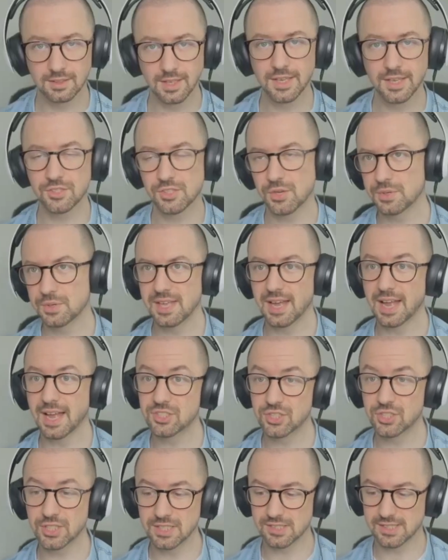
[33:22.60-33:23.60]
Yeah. So
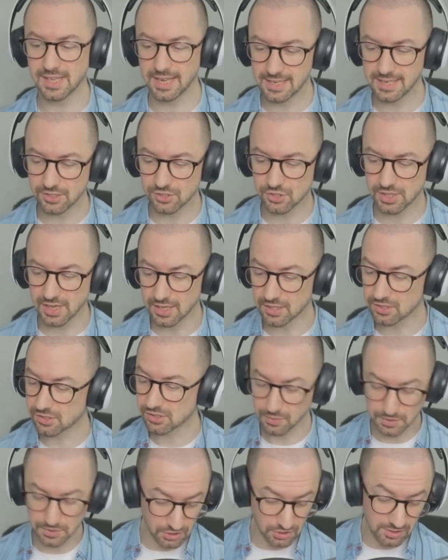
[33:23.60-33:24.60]
actually it's then it's, it.
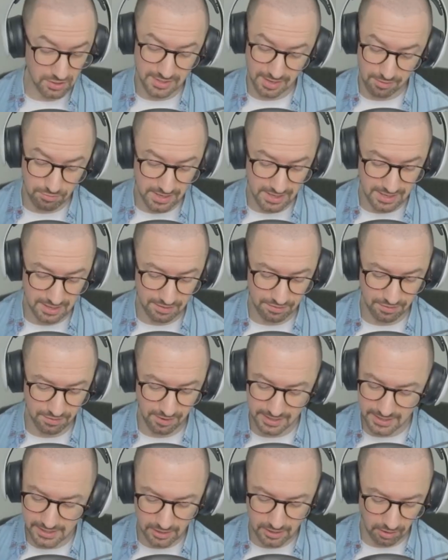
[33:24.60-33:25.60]
so it's good then really
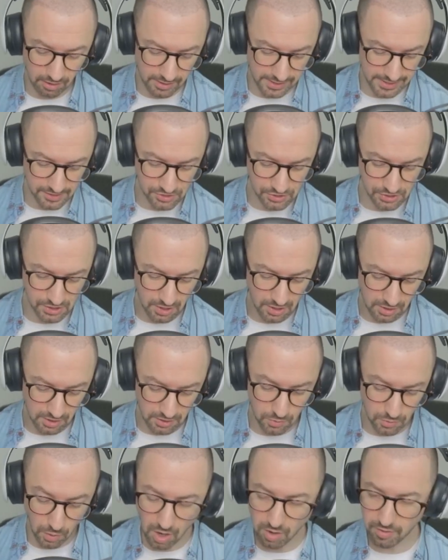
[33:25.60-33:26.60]
for any guys
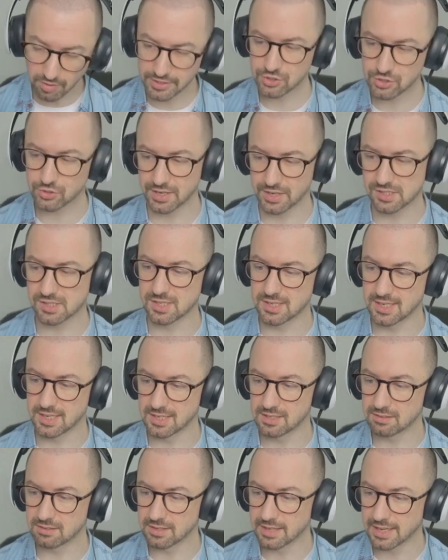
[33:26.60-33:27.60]
who are interested
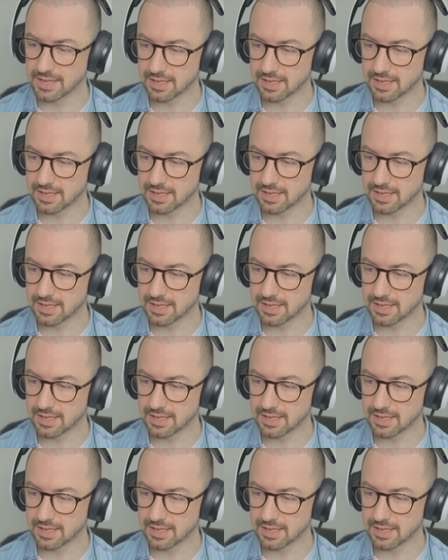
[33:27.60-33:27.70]
in,